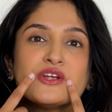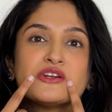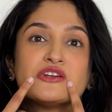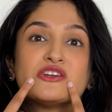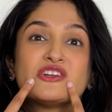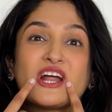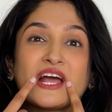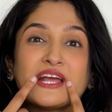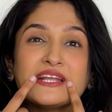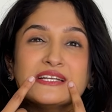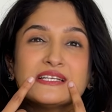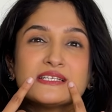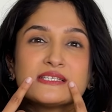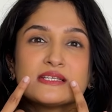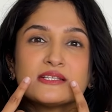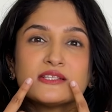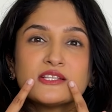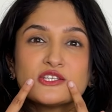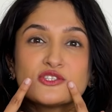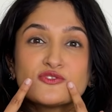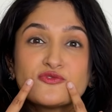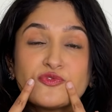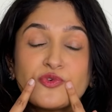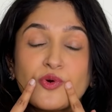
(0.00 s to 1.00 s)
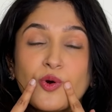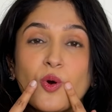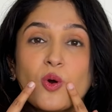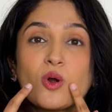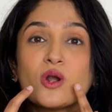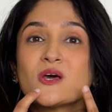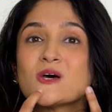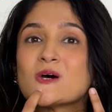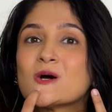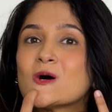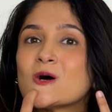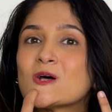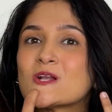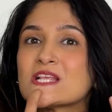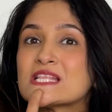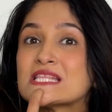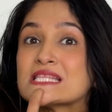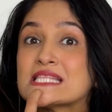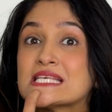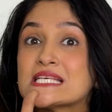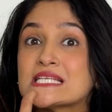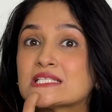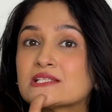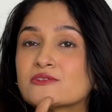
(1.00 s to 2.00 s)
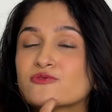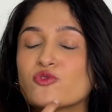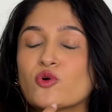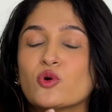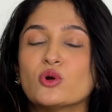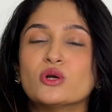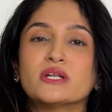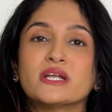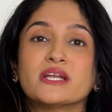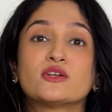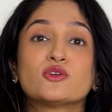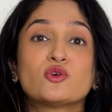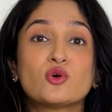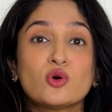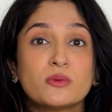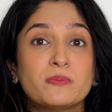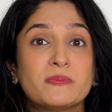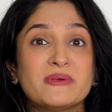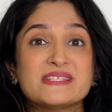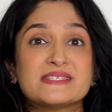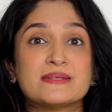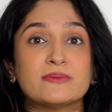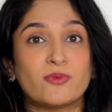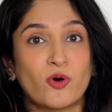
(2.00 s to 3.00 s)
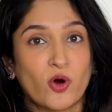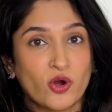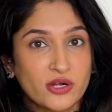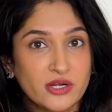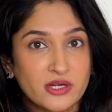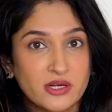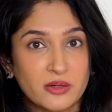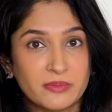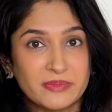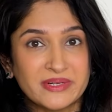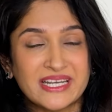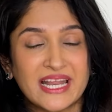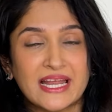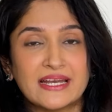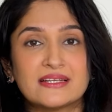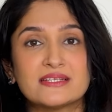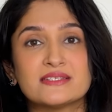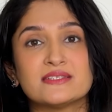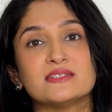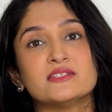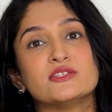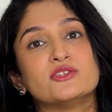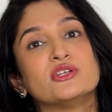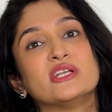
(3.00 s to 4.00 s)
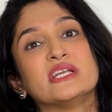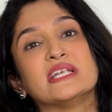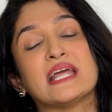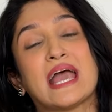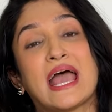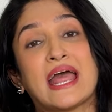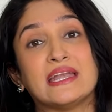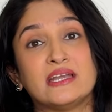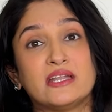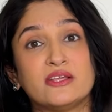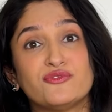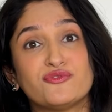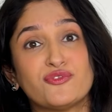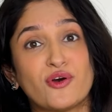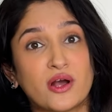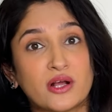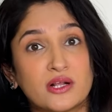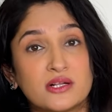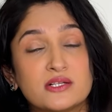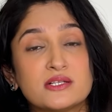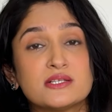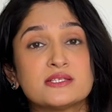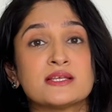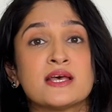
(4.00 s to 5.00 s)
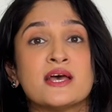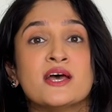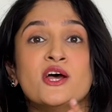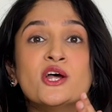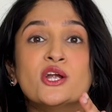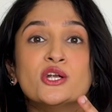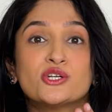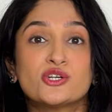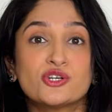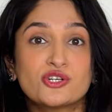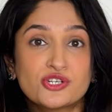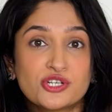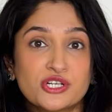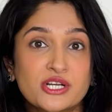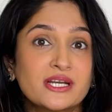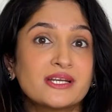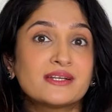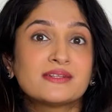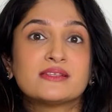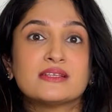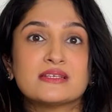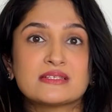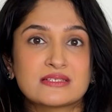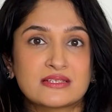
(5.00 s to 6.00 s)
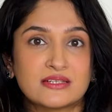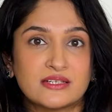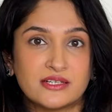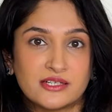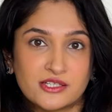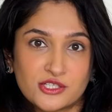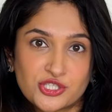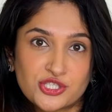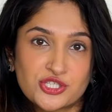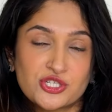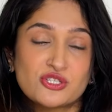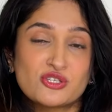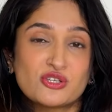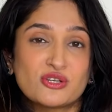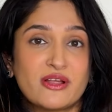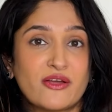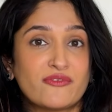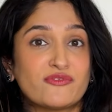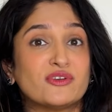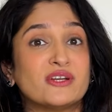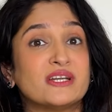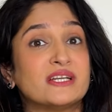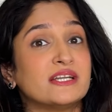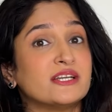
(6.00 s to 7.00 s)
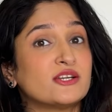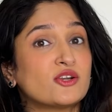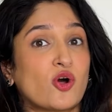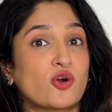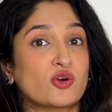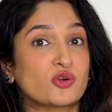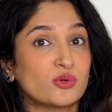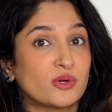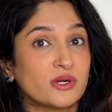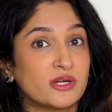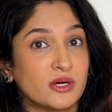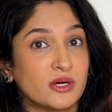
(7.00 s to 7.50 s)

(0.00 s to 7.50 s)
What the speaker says: dryness in this fold or in this fold, it could be seborrheic dermatitis and you need antifungals to treat this condition. So definitely talk to a